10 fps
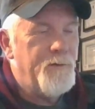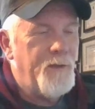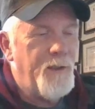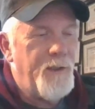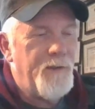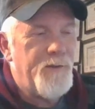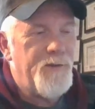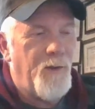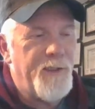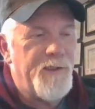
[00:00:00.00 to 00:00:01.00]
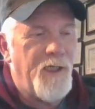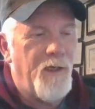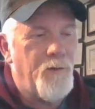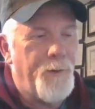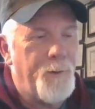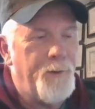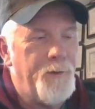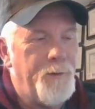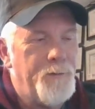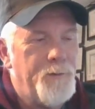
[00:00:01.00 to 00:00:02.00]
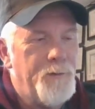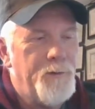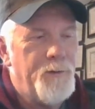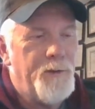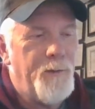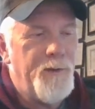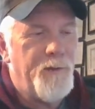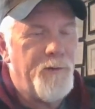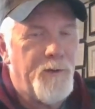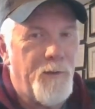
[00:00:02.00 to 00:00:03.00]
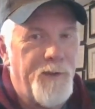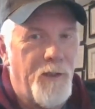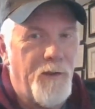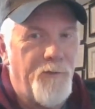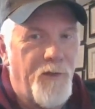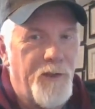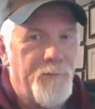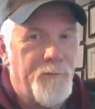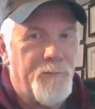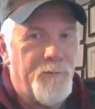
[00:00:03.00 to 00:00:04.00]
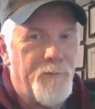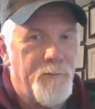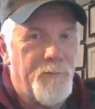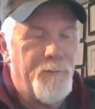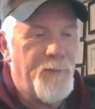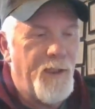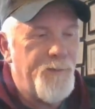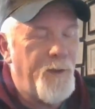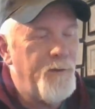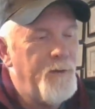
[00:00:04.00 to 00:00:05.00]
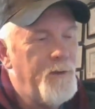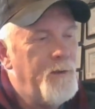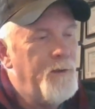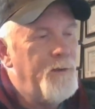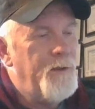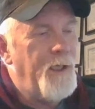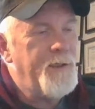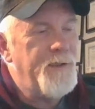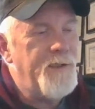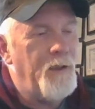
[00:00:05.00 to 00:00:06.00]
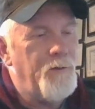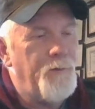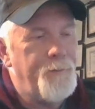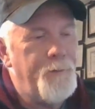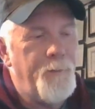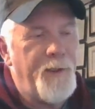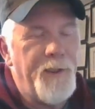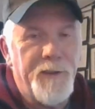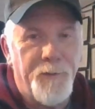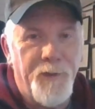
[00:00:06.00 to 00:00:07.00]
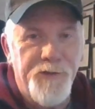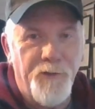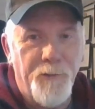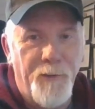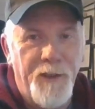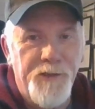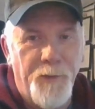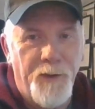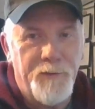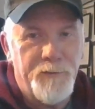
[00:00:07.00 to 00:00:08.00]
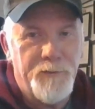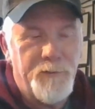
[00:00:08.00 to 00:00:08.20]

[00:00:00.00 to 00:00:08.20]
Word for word: Alright, so I can toggle through. Let me come down on the volume. That's better. I can toggle through by hitting the plus or the minus button.